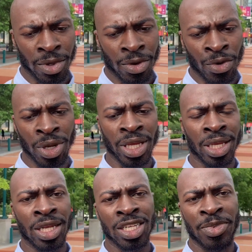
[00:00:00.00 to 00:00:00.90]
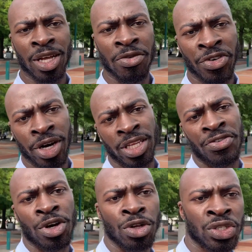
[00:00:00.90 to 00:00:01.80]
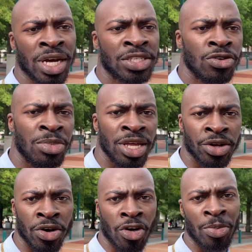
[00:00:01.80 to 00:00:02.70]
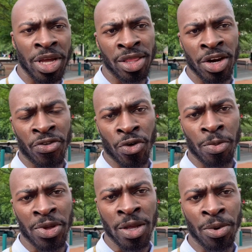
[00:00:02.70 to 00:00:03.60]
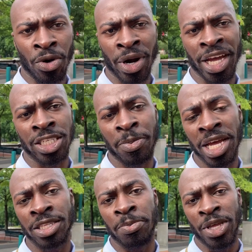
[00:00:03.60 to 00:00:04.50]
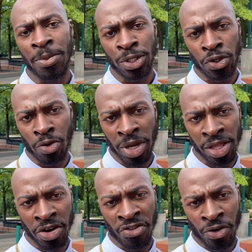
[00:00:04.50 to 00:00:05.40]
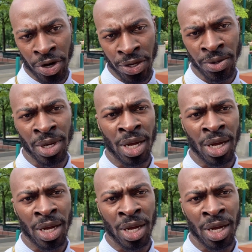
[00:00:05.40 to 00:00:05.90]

really, it does become very difficult trying to be there or being there for people or expecting people to be there for you